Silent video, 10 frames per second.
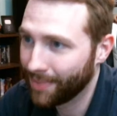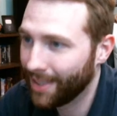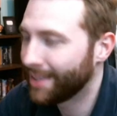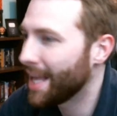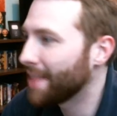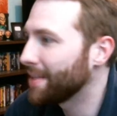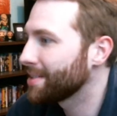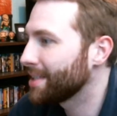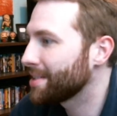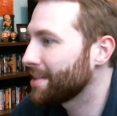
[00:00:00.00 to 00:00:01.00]
that's
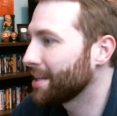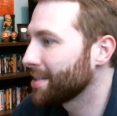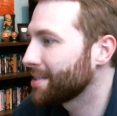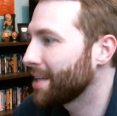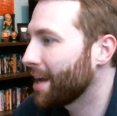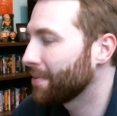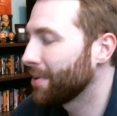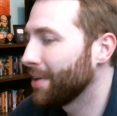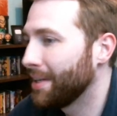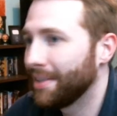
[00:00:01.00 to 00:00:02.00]
the thing. It does take
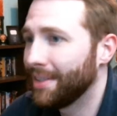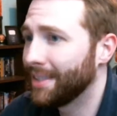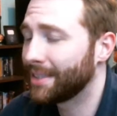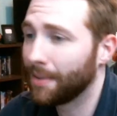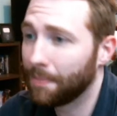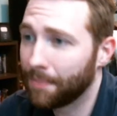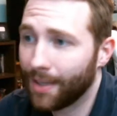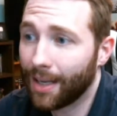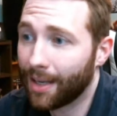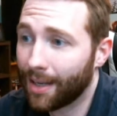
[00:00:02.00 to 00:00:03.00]
effort, and it's
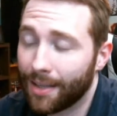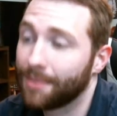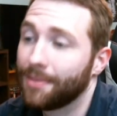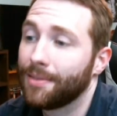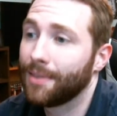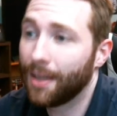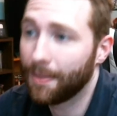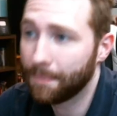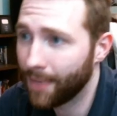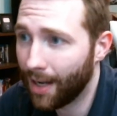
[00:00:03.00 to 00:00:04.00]
like,
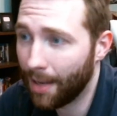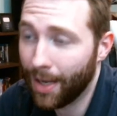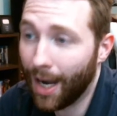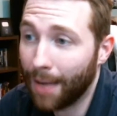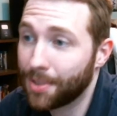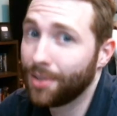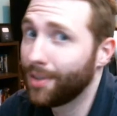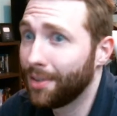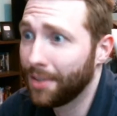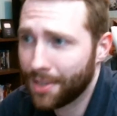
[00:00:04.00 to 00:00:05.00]
I mean, I'm
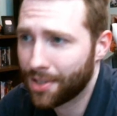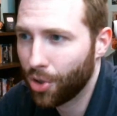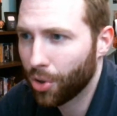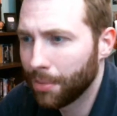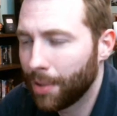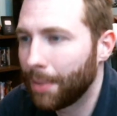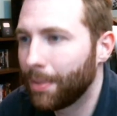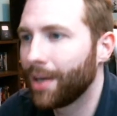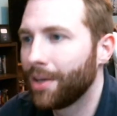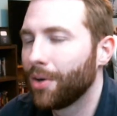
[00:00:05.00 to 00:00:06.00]
still insecure about my
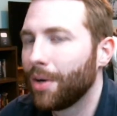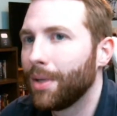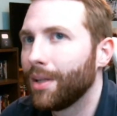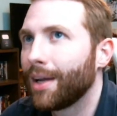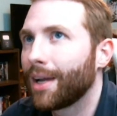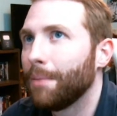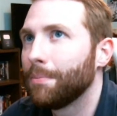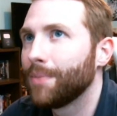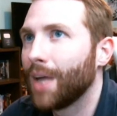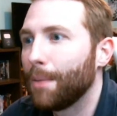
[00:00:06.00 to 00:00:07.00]
body. You know what I mean? Like,
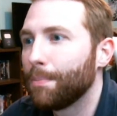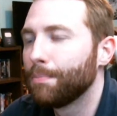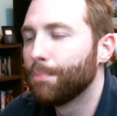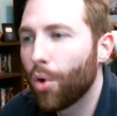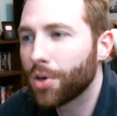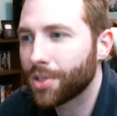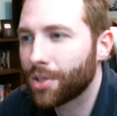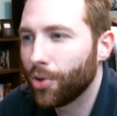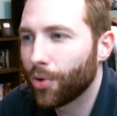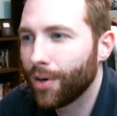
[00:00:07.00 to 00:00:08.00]
I'm more
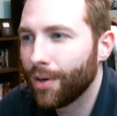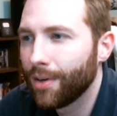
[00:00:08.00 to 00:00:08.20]
secure